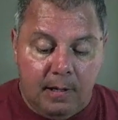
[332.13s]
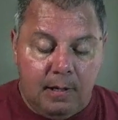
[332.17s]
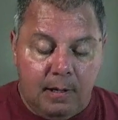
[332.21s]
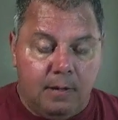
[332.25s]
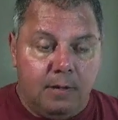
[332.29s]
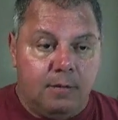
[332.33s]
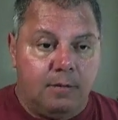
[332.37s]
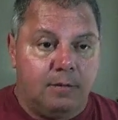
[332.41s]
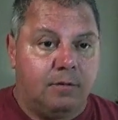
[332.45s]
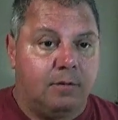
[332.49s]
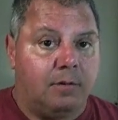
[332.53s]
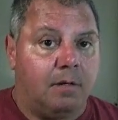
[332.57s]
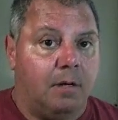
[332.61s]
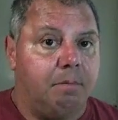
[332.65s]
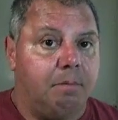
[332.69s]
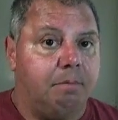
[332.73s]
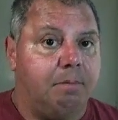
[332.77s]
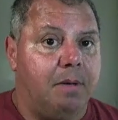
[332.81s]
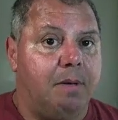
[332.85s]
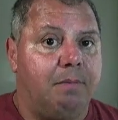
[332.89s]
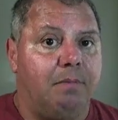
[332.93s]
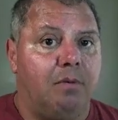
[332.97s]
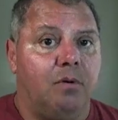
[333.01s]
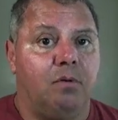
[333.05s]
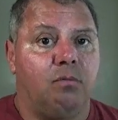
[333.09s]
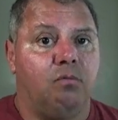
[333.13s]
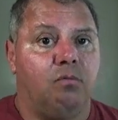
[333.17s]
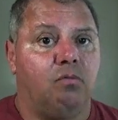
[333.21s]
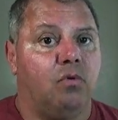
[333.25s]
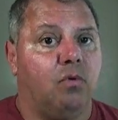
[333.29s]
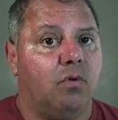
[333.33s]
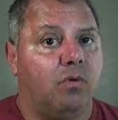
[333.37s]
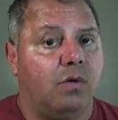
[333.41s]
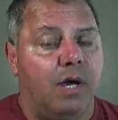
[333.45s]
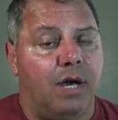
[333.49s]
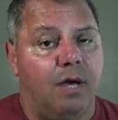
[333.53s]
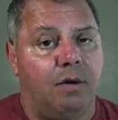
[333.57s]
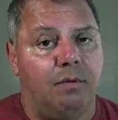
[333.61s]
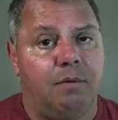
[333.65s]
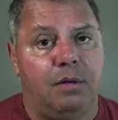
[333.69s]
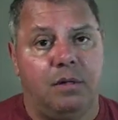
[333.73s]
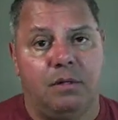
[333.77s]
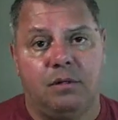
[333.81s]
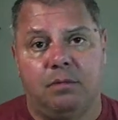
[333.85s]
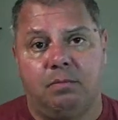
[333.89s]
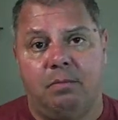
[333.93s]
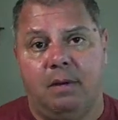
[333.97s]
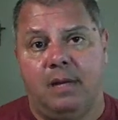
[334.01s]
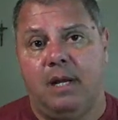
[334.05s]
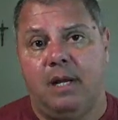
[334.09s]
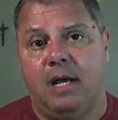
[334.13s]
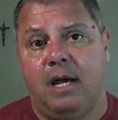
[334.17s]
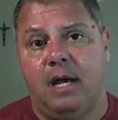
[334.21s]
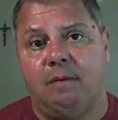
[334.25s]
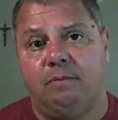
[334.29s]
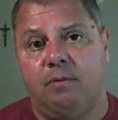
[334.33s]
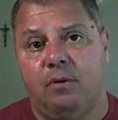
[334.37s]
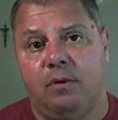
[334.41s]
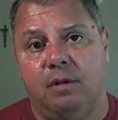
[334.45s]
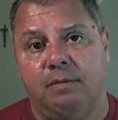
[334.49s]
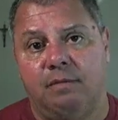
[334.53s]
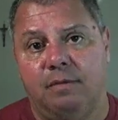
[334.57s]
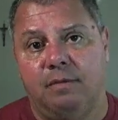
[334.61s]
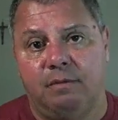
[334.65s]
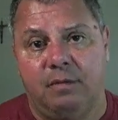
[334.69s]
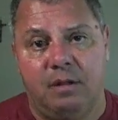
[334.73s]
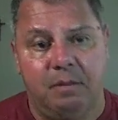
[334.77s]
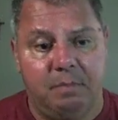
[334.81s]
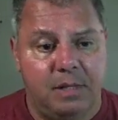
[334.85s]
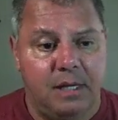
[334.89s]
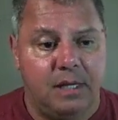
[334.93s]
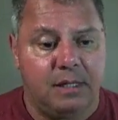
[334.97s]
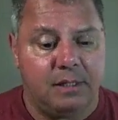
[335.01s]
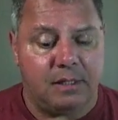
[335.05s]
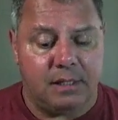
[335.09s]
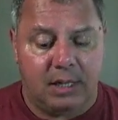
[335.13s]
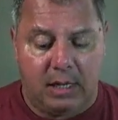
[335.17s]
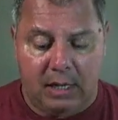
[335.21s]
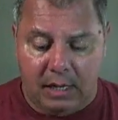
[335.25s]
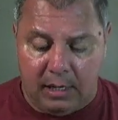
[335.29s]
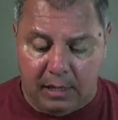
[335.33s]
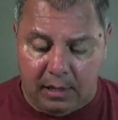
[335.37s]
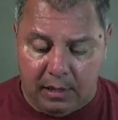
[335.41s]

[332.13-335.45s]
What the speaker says: Some people in rural areas might have only 50 psi.